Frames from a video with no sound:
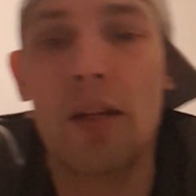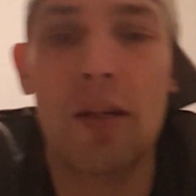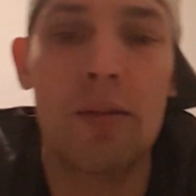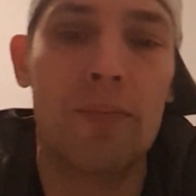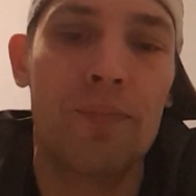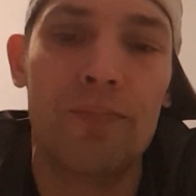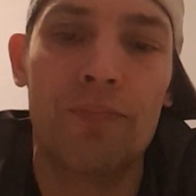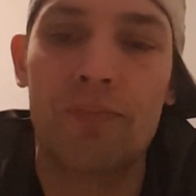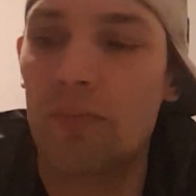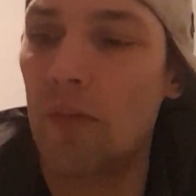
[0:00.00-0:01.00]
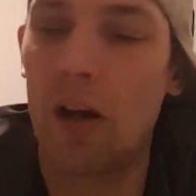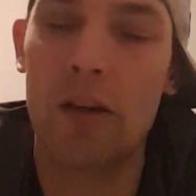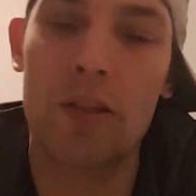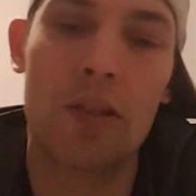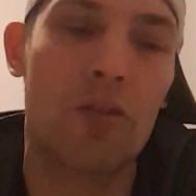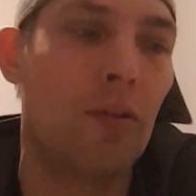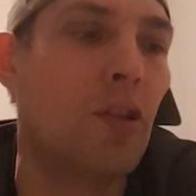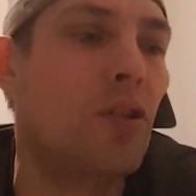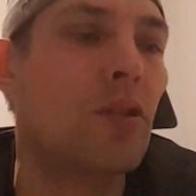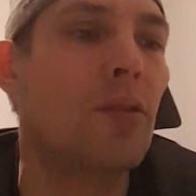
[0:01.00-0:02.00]
um, how the
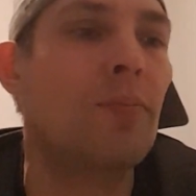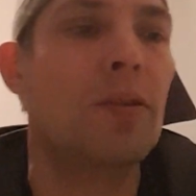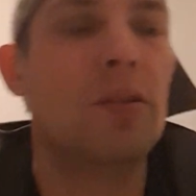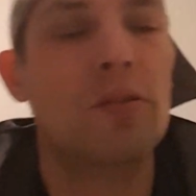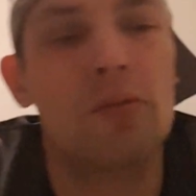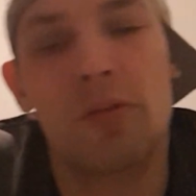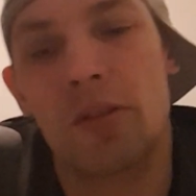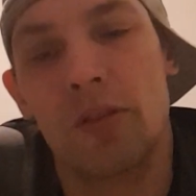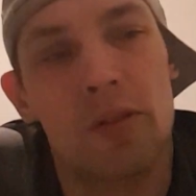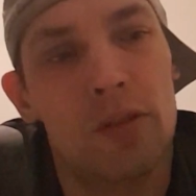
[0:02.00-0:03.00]
situation is a business owner